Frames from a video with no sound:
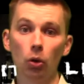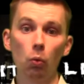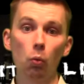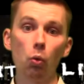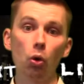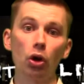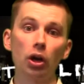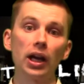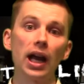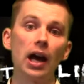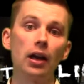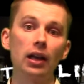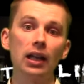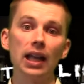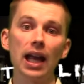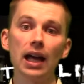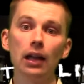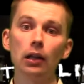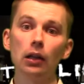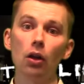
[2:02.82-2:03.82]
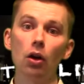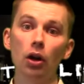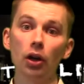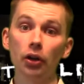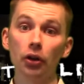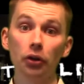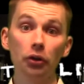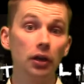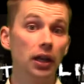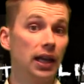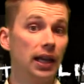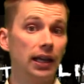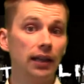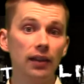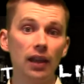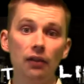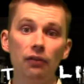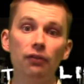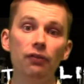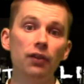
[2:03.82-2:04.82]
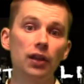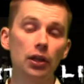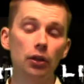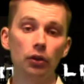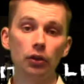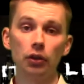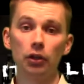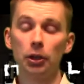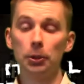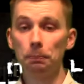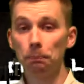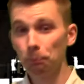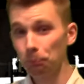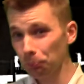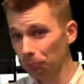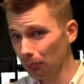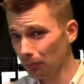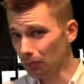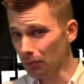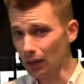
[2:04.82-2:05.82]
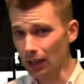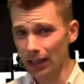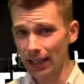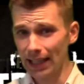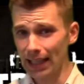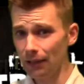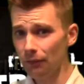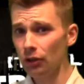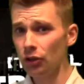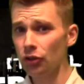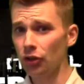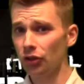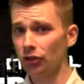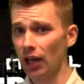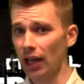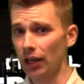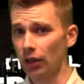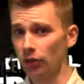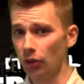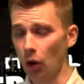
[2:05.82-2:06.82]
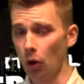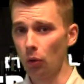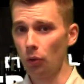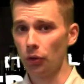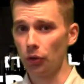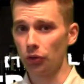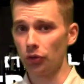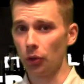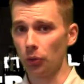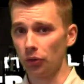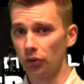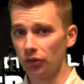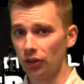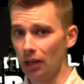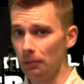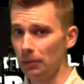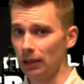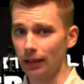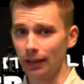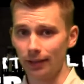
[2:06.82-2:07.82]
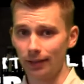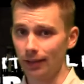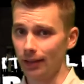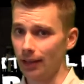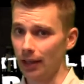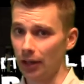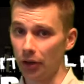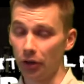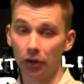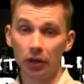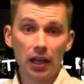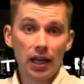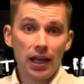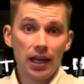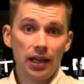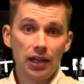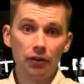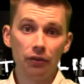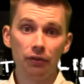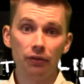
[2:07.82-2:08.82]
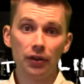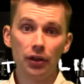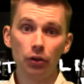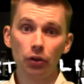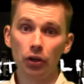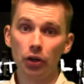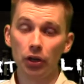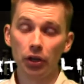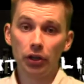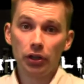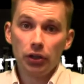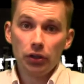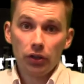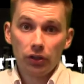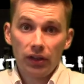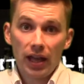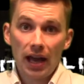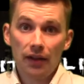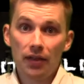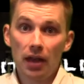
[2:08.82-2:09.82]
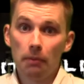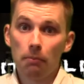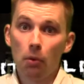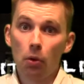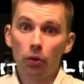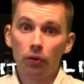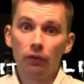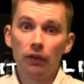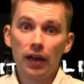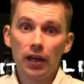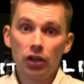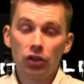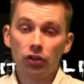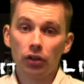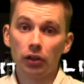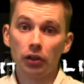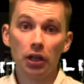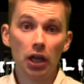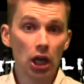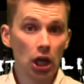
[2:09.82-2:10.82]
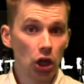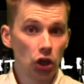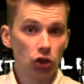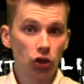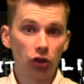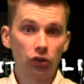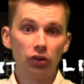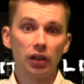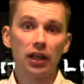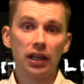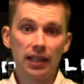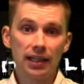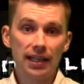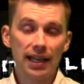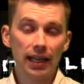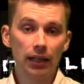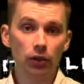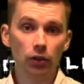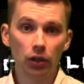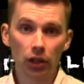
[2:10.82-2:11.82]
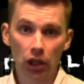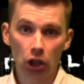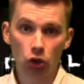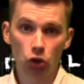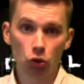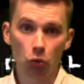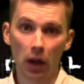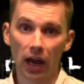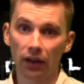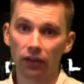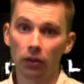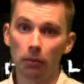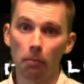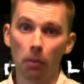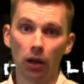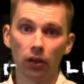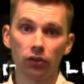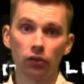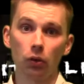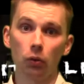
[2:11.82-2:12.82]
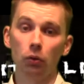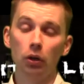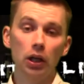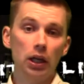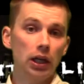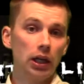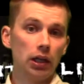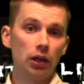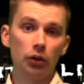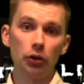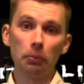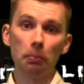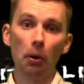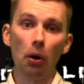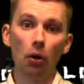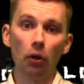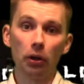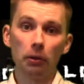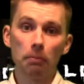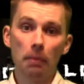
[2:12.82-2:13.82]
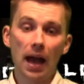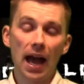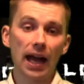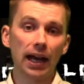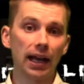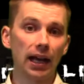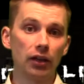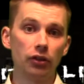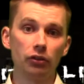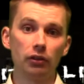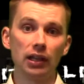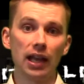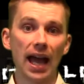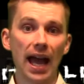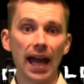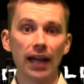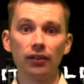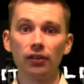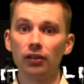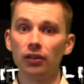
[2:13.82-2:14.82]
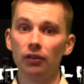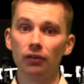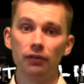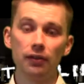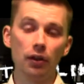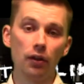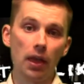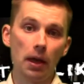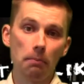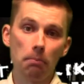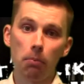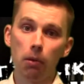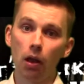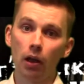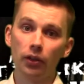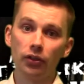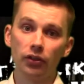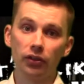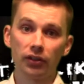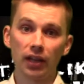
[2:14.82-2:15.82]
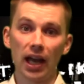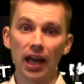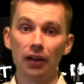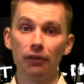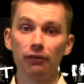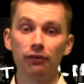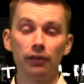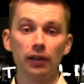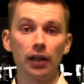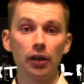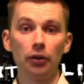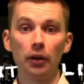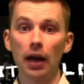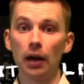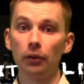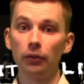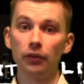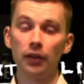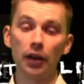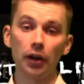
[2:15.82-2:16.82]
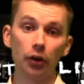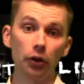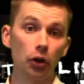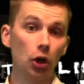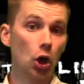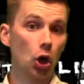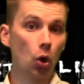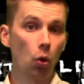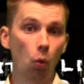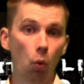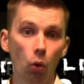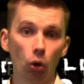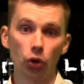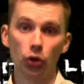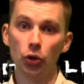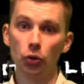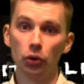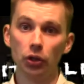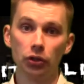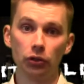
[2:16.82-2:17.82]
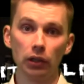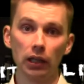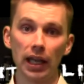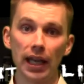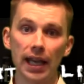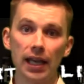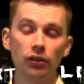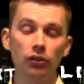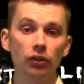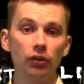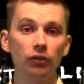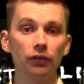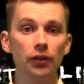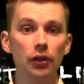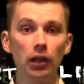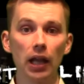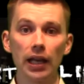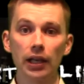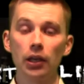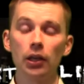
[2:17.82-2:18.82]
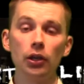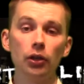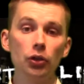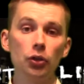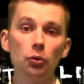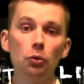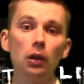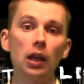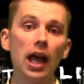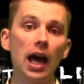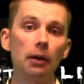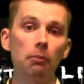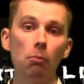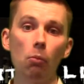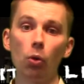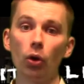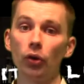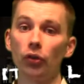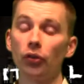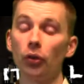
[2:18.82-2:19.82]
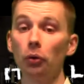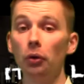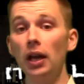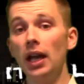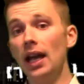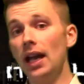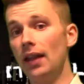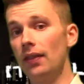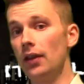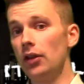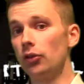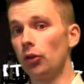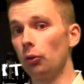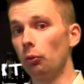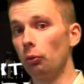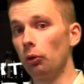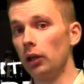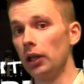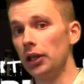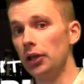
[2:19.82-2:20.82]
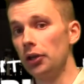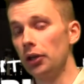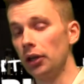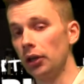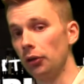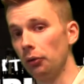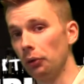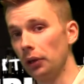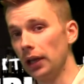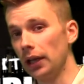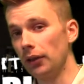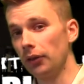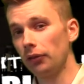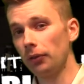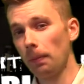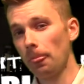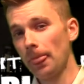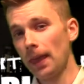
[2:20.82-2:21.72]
work out a lot longer, they feel good. Even just on its own, there's no stimulants in here, you feel good, you just have that motivation just to continue to contract the muscle. And you're pulling back on your lats and you feel that blood just kind of flare out there, or doing your legs, you just feel like you can do a lot more. So these are really good ingredients.